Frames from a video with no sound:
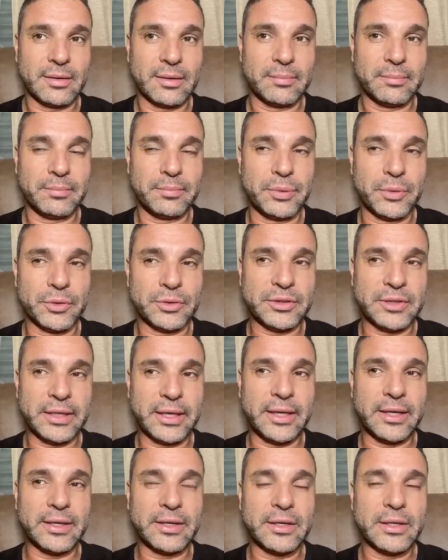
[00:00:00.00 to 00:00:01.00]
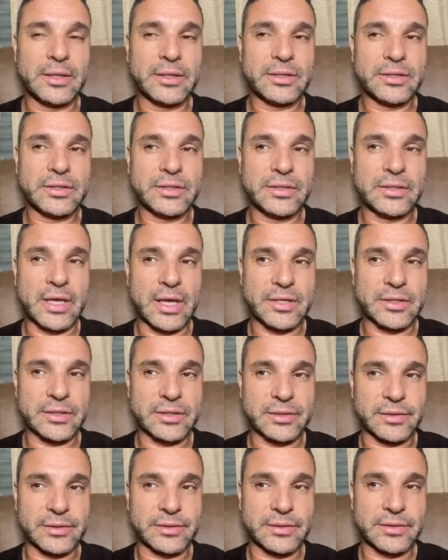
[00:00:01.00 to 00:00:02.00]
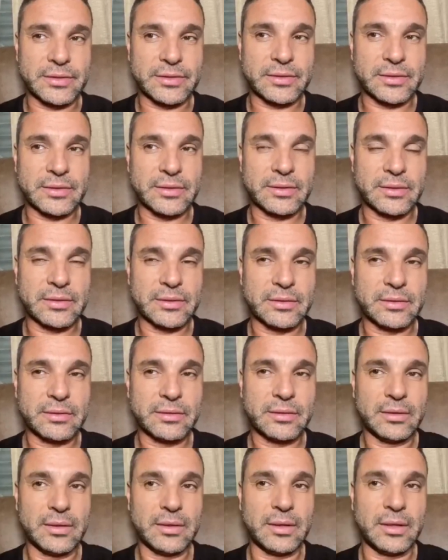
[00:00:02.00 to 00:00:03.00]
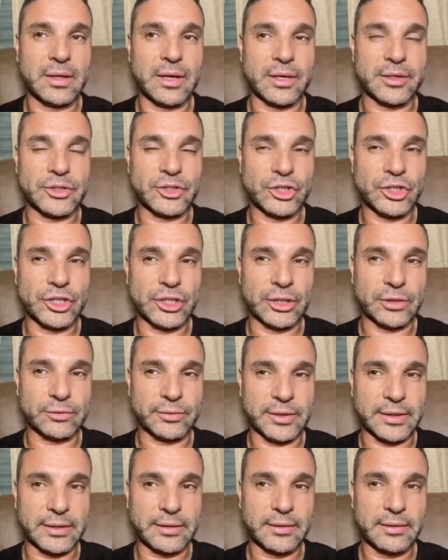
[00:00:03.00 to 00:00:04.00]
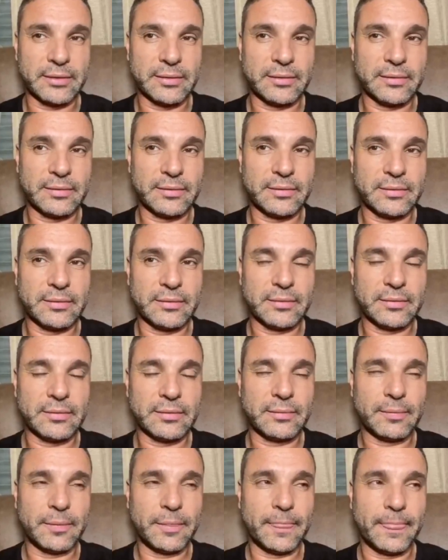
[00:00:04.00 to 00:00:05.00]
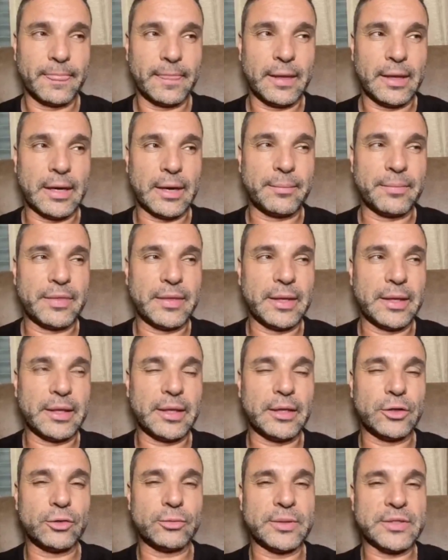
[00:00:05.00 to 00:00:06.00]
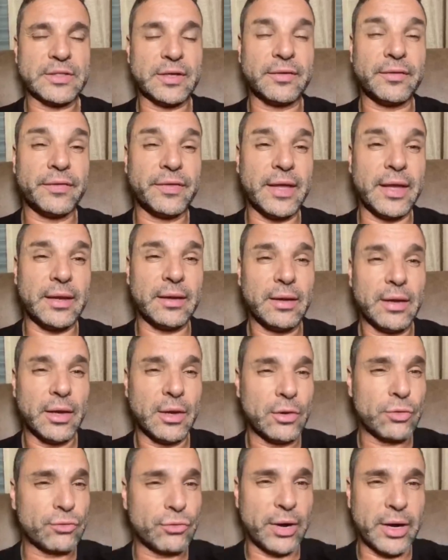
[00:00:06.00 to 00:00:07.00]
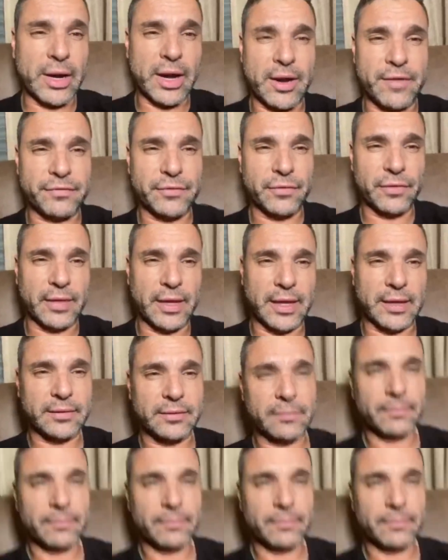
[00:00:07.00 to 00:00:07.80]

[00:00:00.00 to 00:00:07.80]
Putting sensors in our children. And I'm thinking to myself, and then right after that,